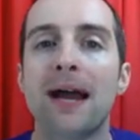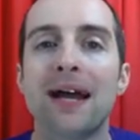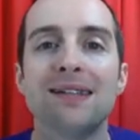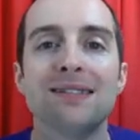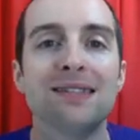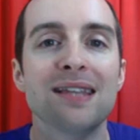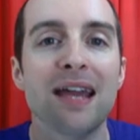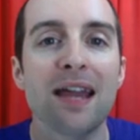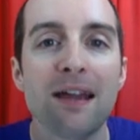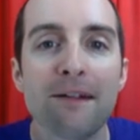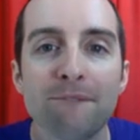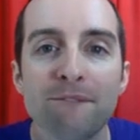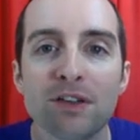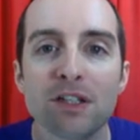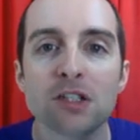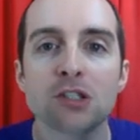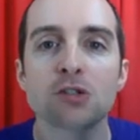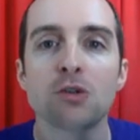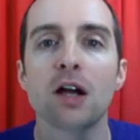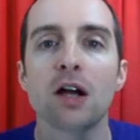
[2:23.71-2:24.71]
as the
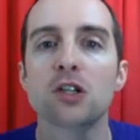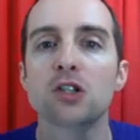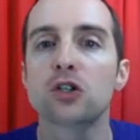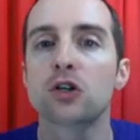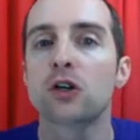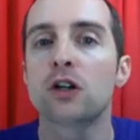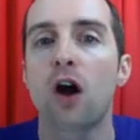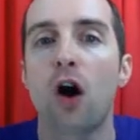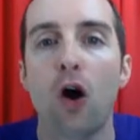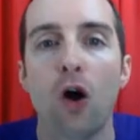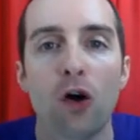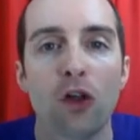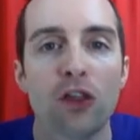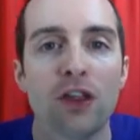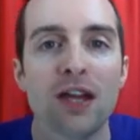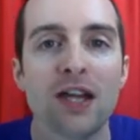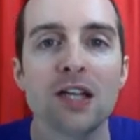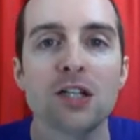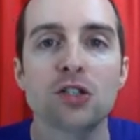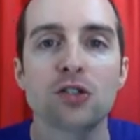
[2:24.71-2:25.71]
infrastructure and all
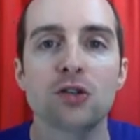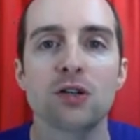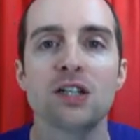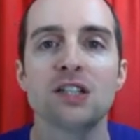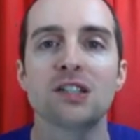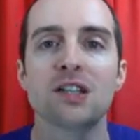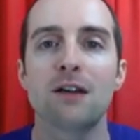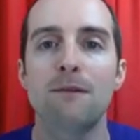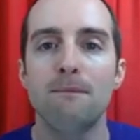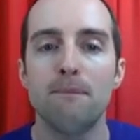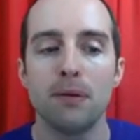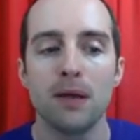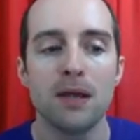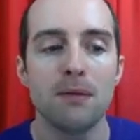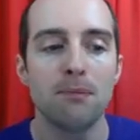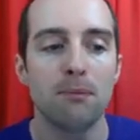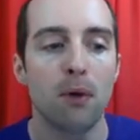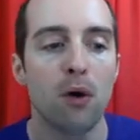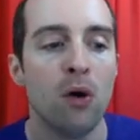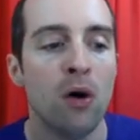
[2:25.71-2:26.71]
the interest and
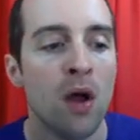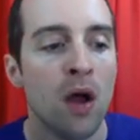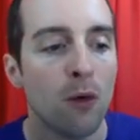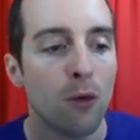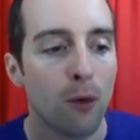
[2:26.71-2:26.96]
people